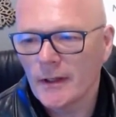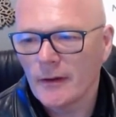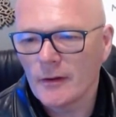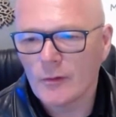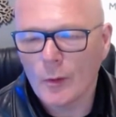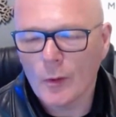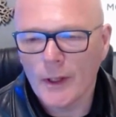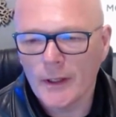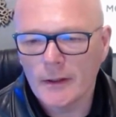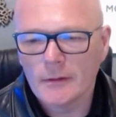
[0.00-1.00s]
anything more
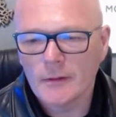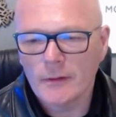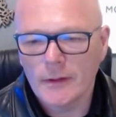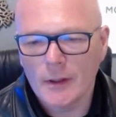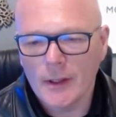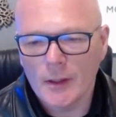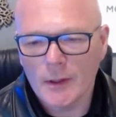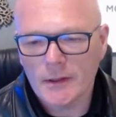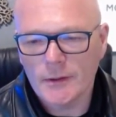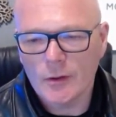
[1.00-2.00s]
quite yet, even though I am
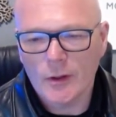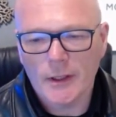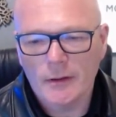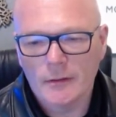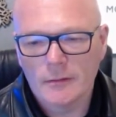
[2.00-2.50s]
actually talking.